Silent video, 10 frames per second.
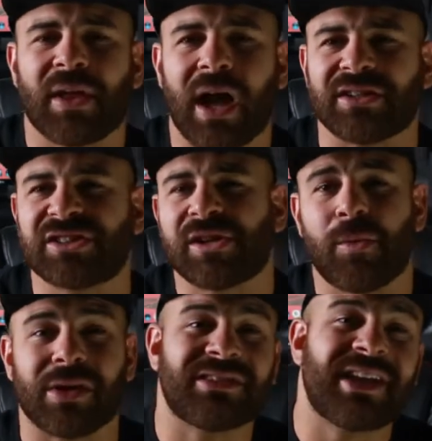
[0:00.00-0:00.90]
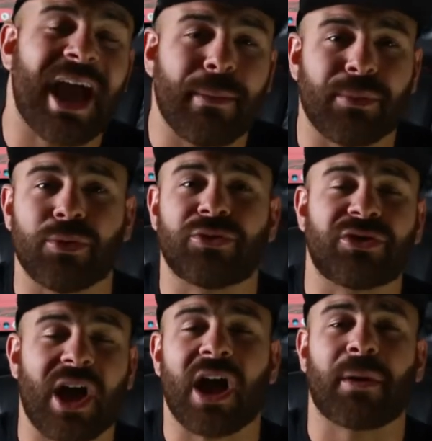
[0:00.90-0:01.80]
uh, somewhat taboo to
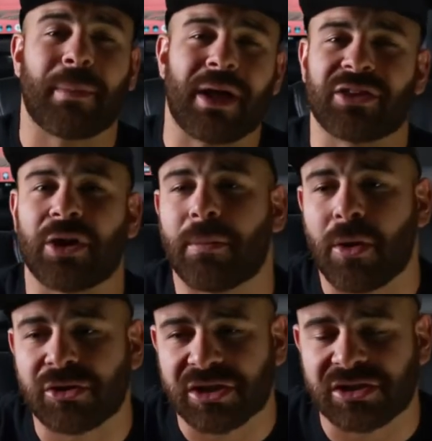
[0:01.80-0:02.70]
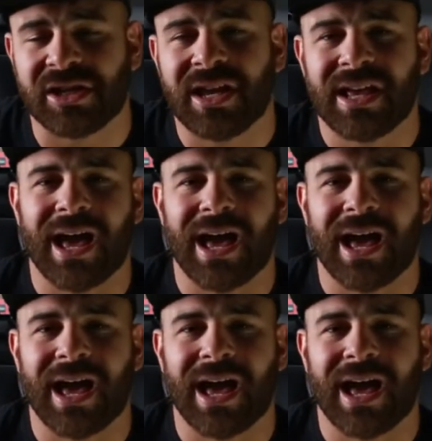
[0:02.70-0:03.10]
talk about their emotions.